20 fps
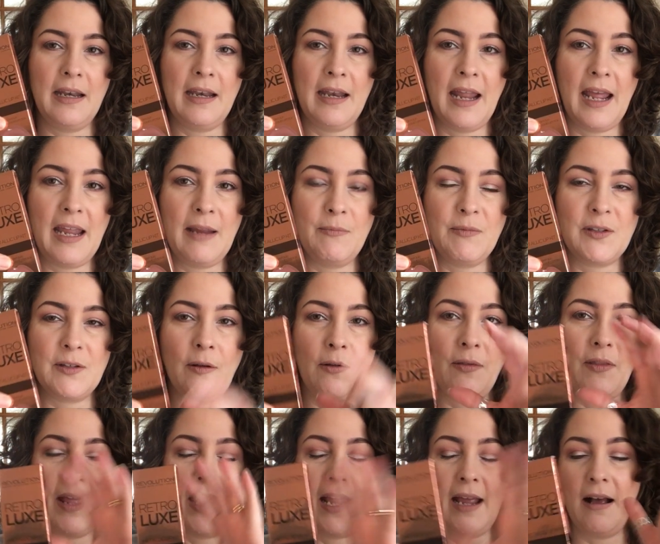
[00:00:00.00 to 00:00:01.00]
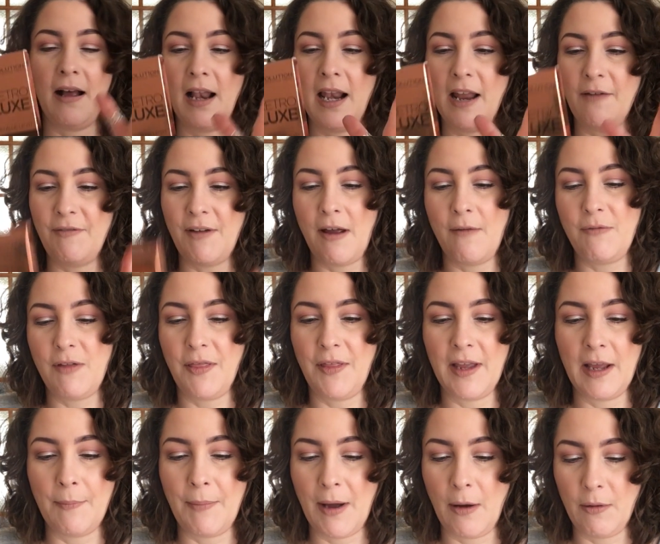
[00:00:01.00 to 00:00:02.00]
names on there. I love
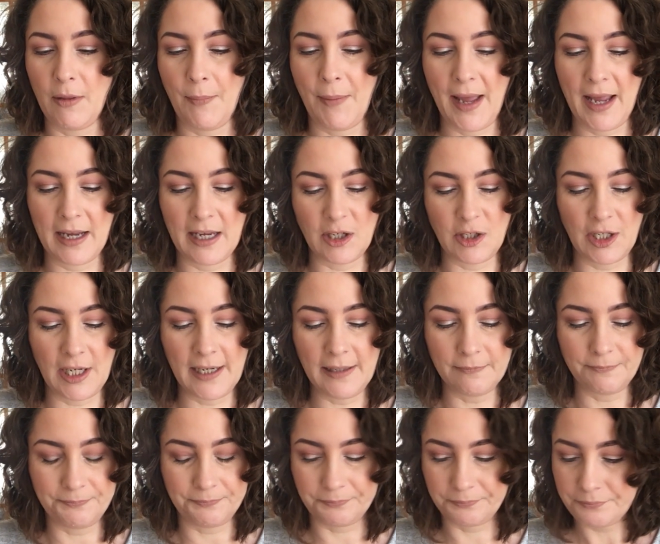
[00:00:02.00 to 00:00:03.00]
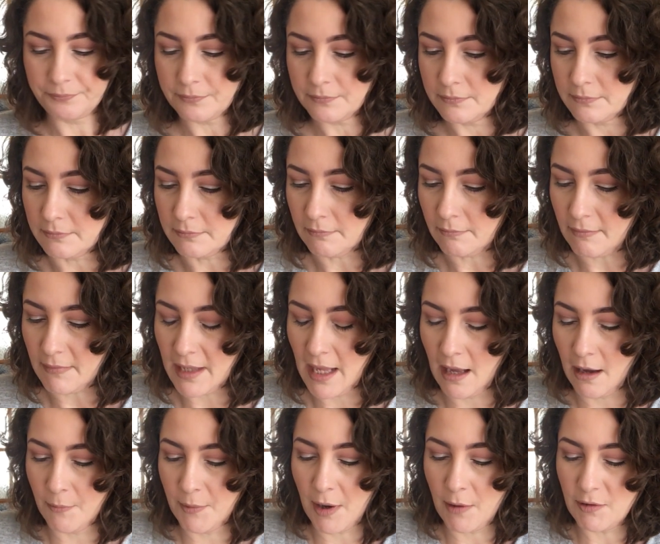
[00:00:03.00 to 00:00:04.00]
everything about the packaging.
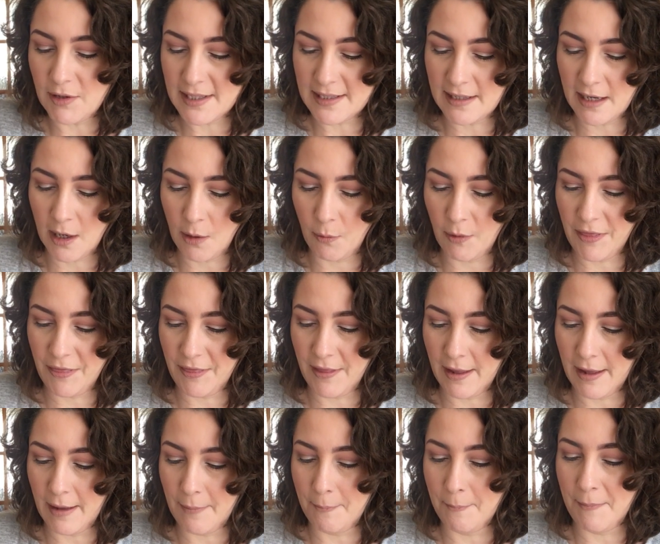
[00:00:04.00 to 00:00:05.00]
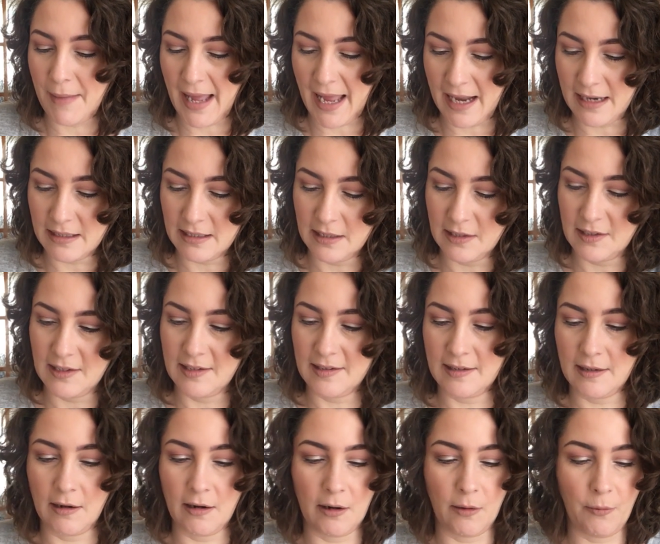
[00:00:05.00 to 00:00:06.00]
I'm going to start with the matte to
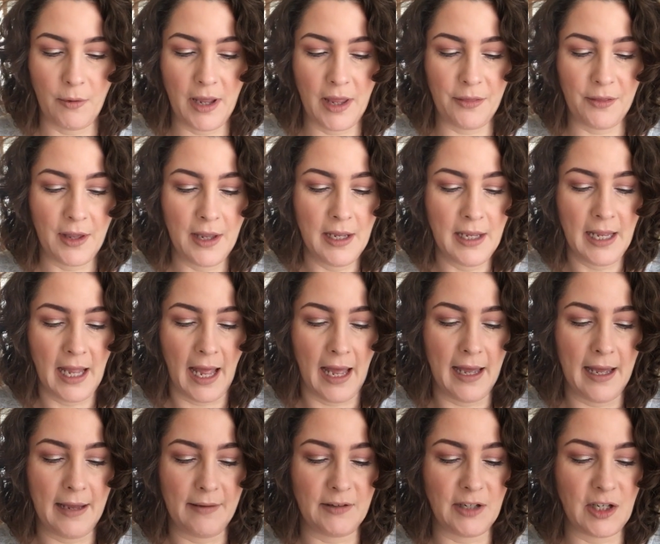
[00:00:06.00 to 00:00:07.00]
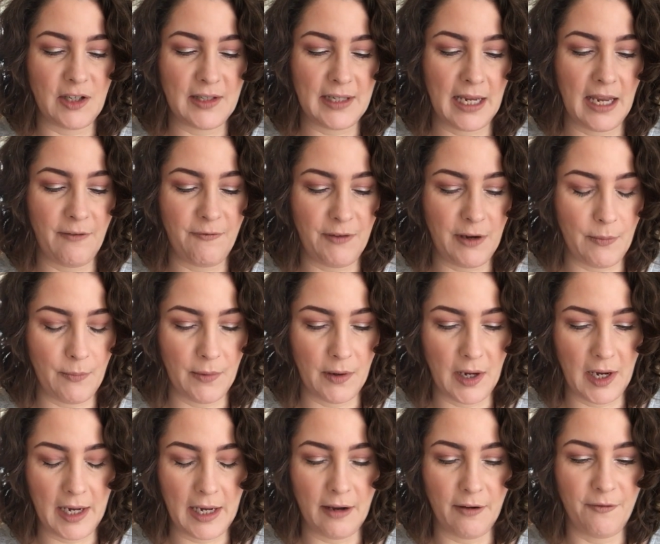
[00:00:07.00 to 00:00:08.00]
start with, just to give you
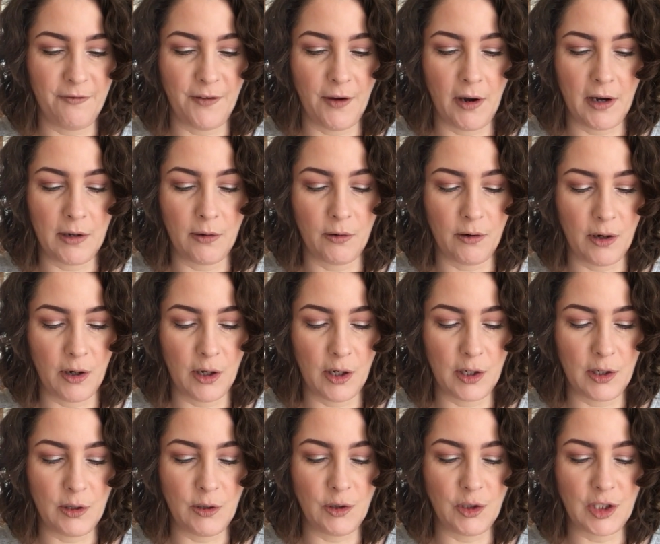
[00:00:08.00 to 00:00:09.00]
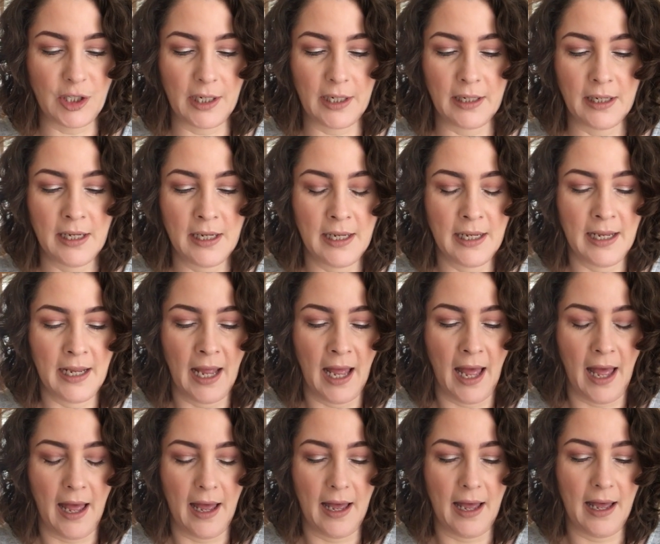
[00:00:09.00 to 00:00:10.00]
my final conclusion
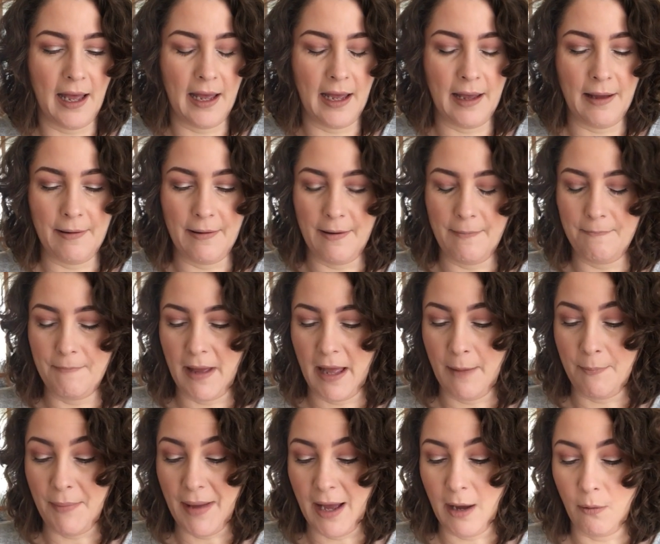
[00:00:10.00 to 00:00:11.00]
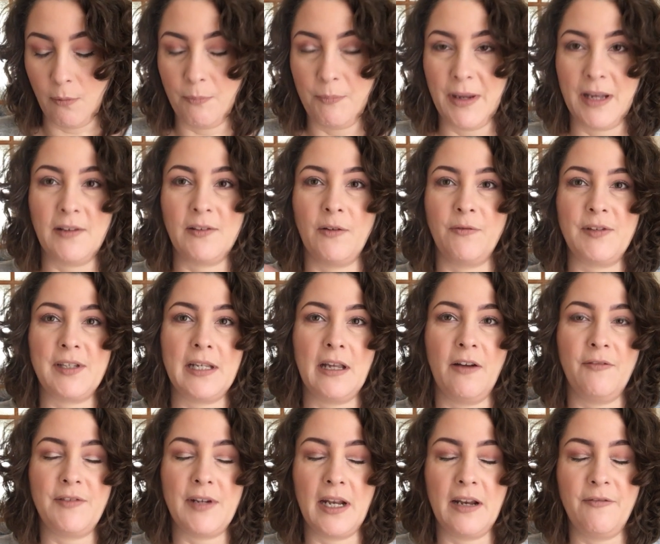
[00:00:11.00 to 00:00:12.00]
about, because obviously
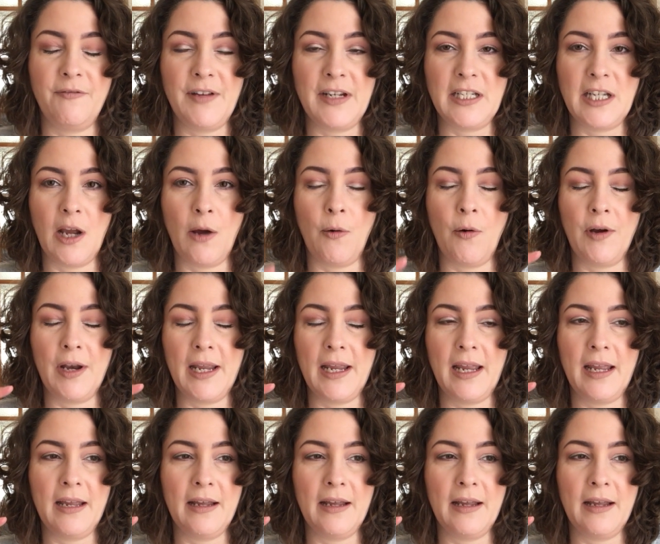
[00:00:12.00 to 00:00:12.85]
I've done a video on it,